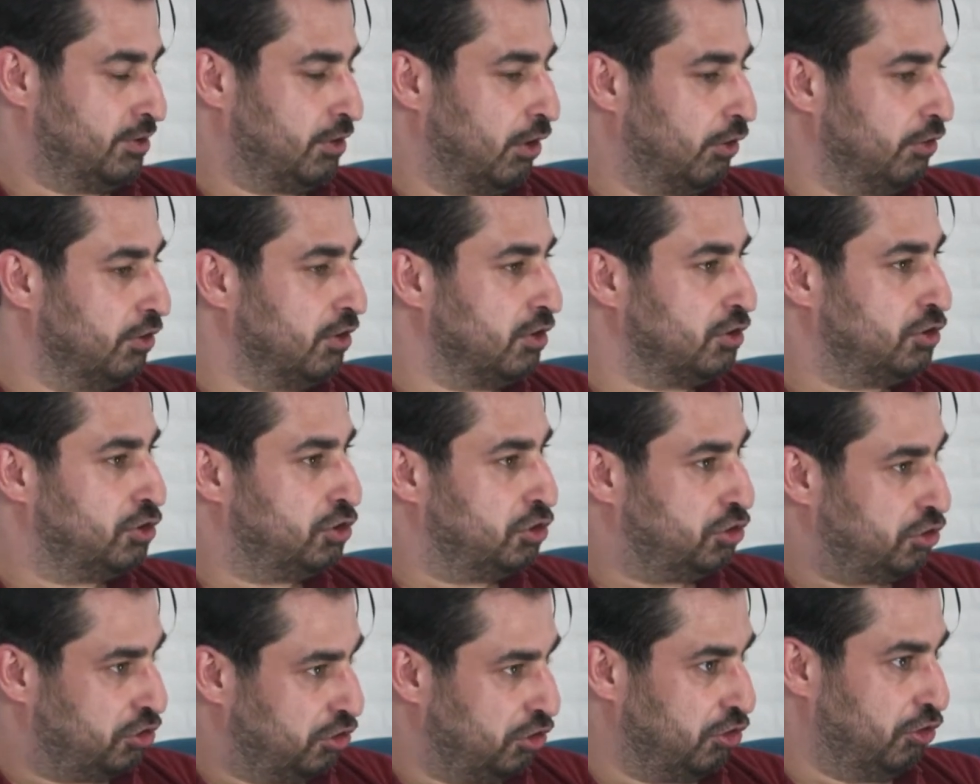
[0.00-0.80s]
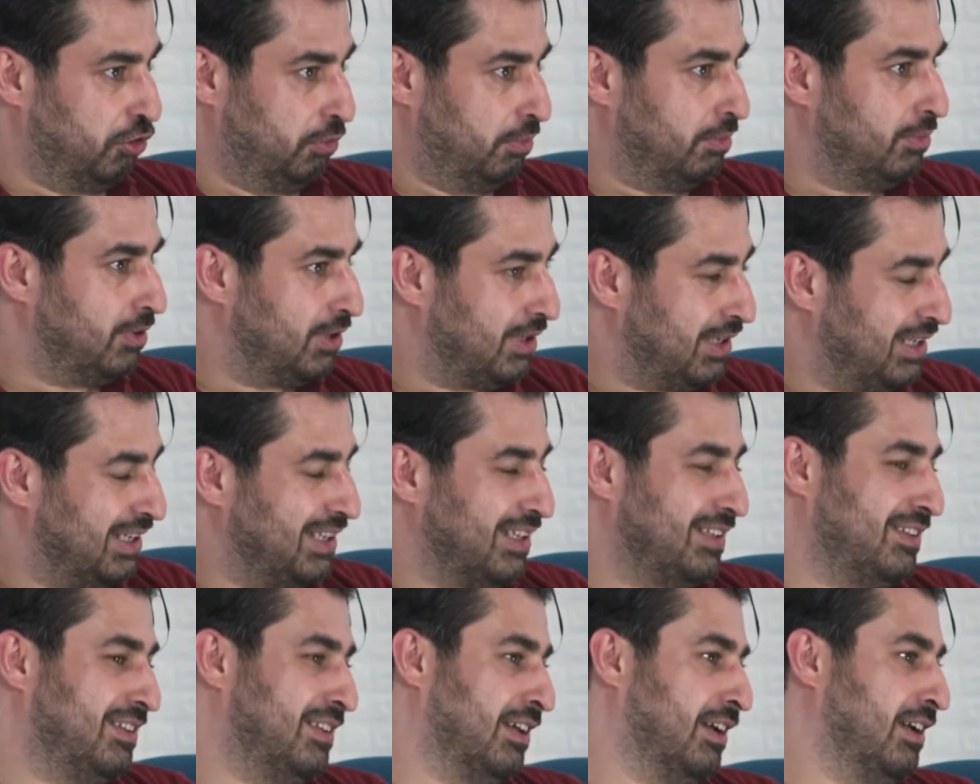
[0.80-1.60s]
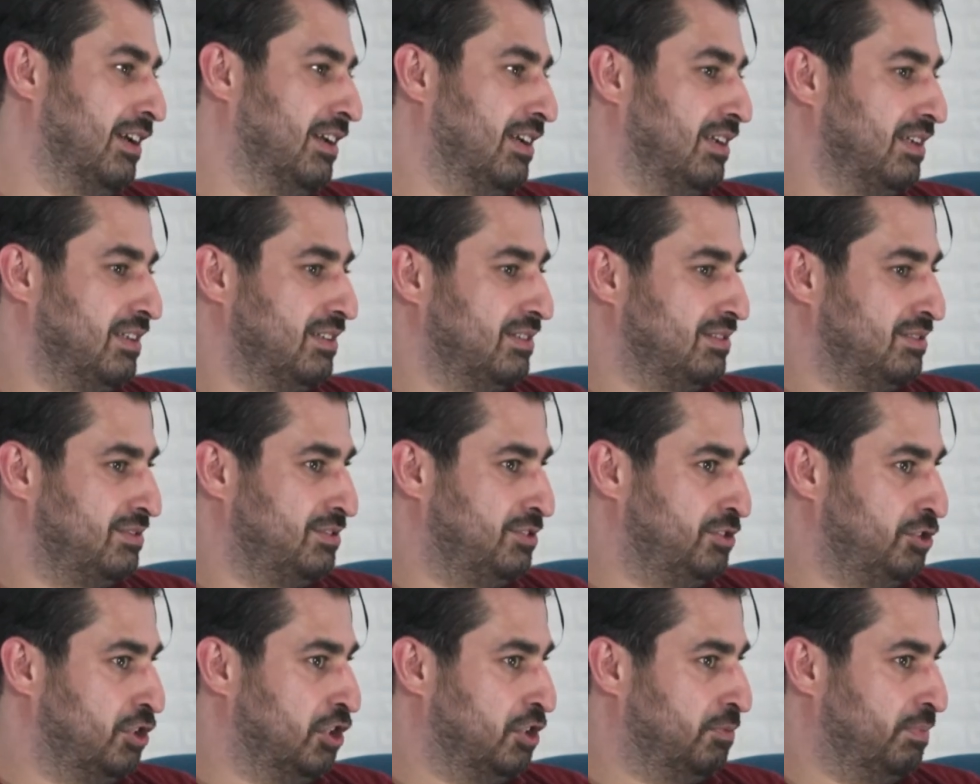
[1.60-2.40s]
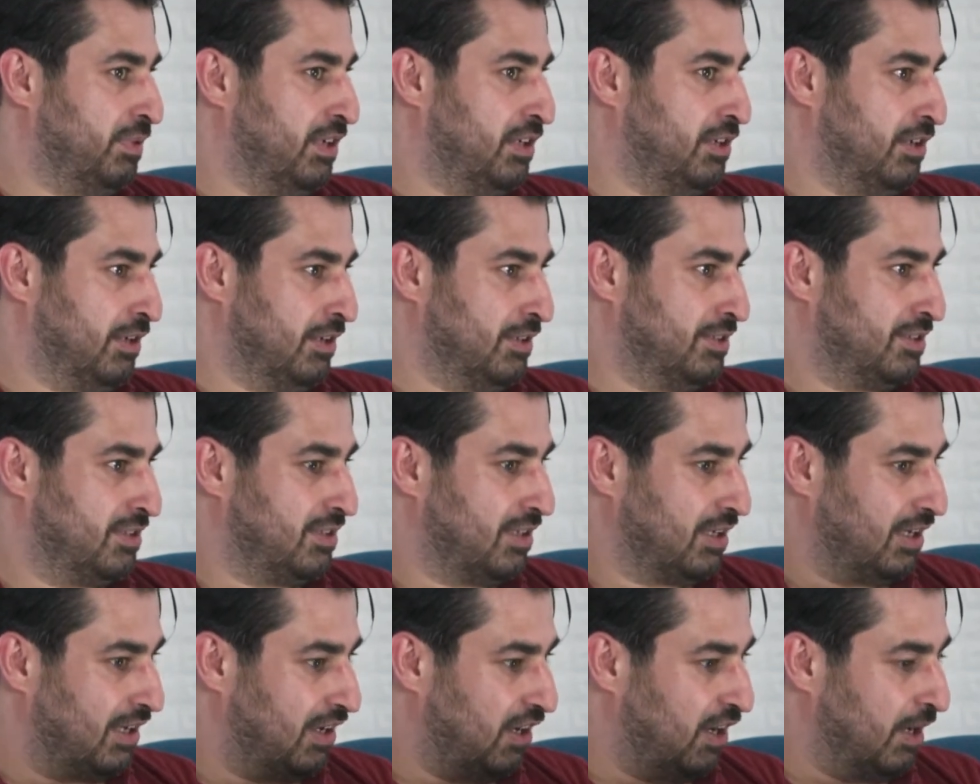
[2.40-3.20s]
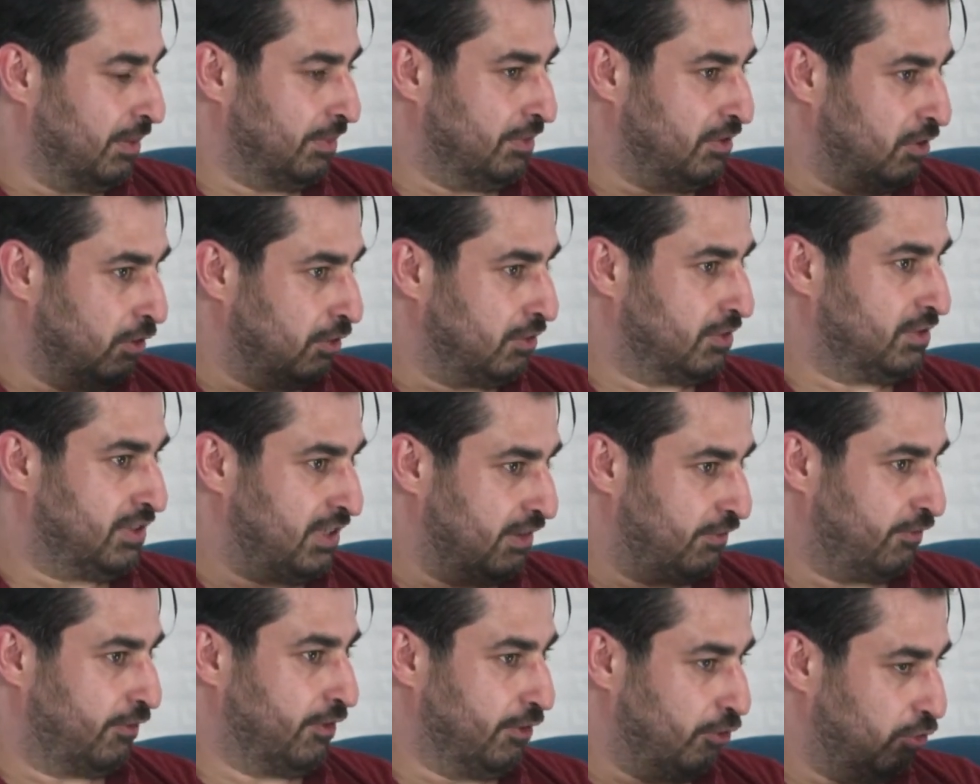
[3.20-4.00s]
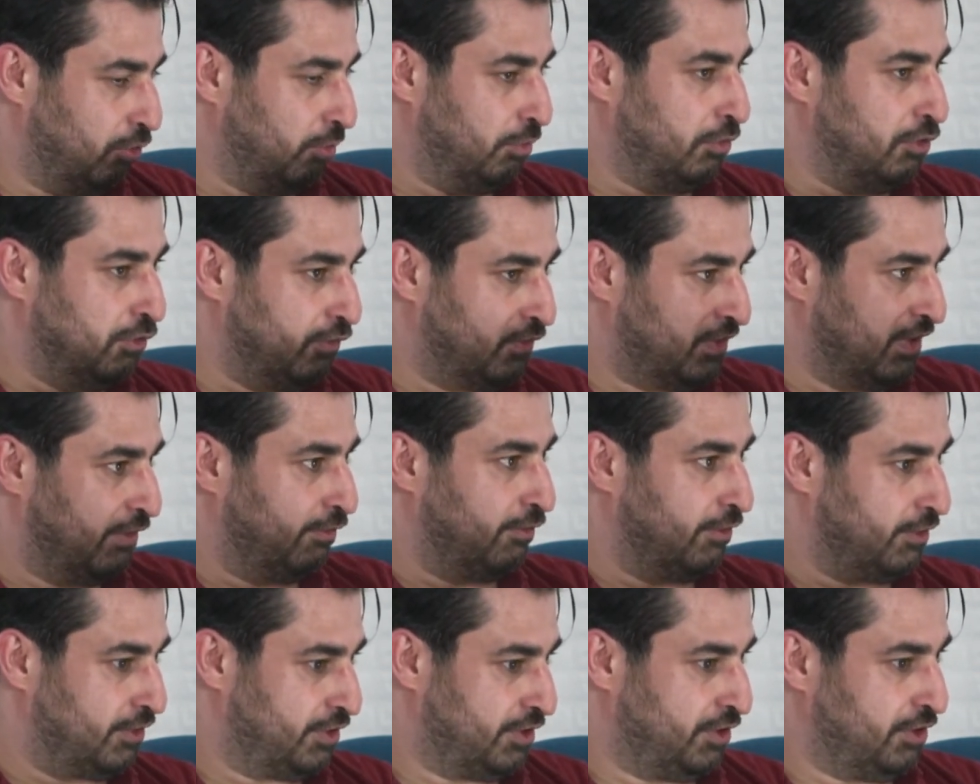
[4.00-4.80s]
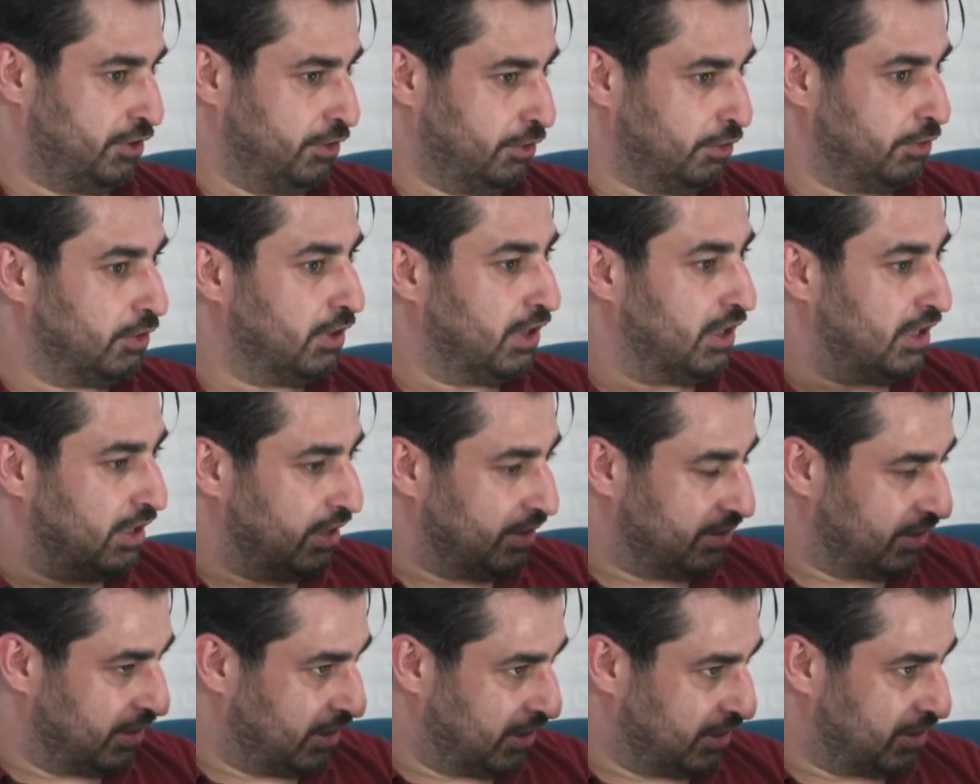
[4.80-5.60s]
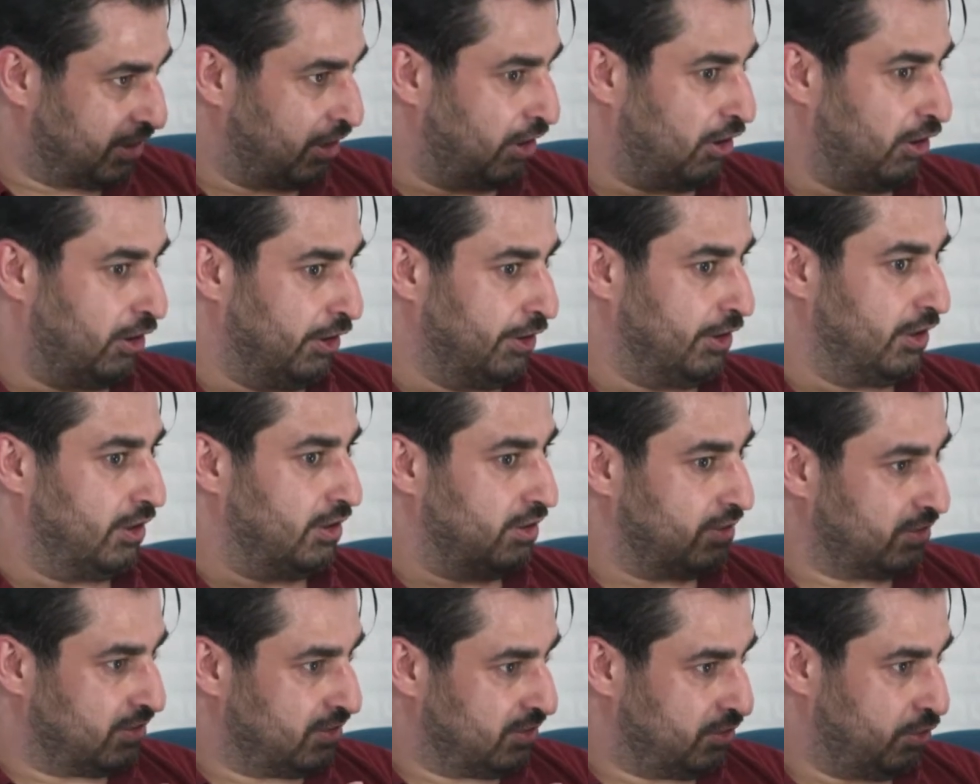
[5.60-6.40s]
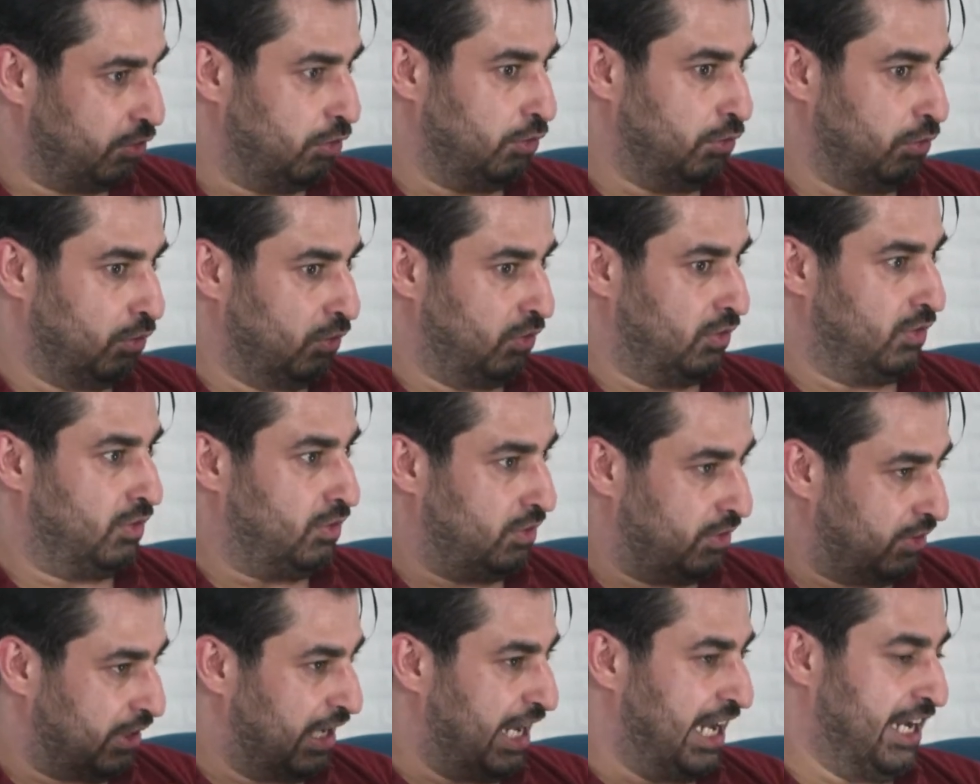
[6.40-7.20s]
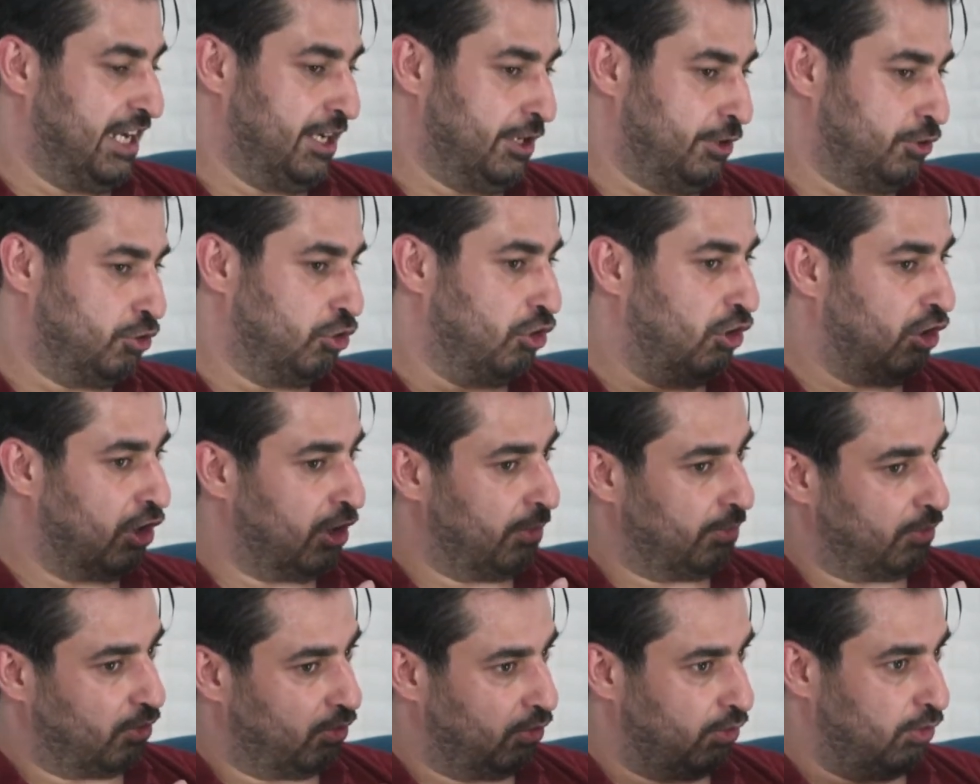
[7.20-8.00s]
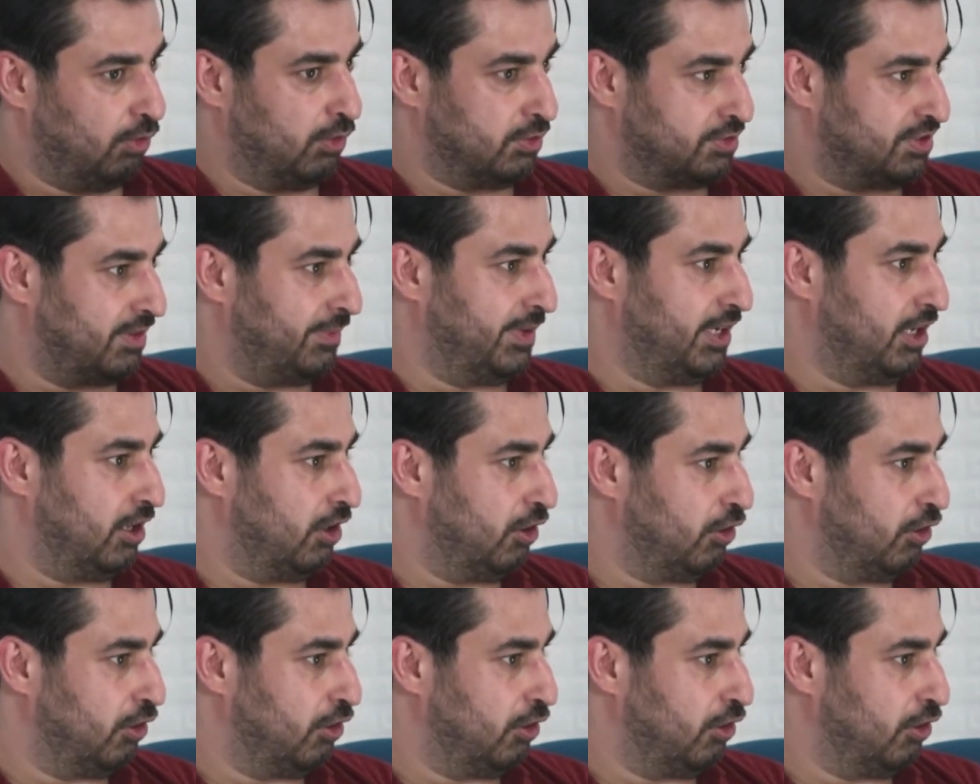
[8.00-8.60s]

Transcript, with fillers: Don't assume that just because I look different or move different to you, that I can't do a job or something at